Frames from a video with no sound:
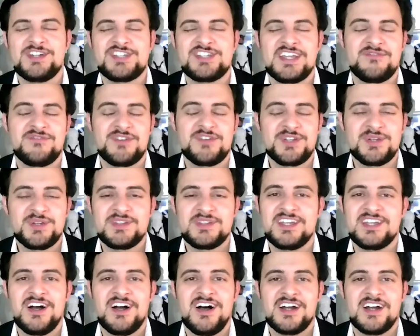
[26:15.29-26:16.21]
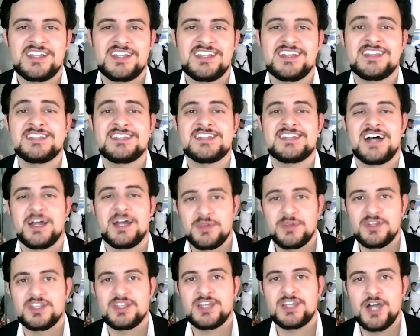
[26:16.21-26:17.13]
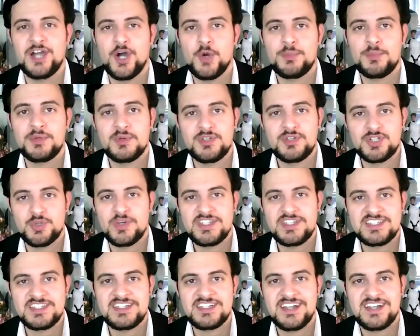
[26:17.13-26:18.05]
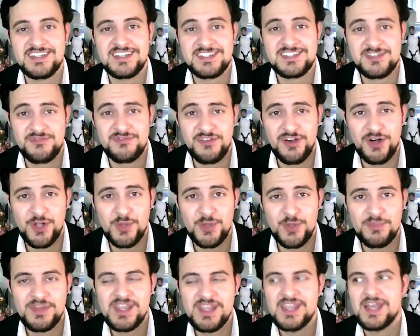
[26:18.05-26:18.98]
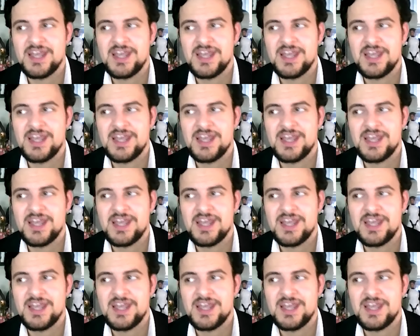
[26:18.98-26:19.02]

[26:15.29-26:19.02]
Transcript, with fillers: And for you in the audience, I really hope you enjoyed tonight's film.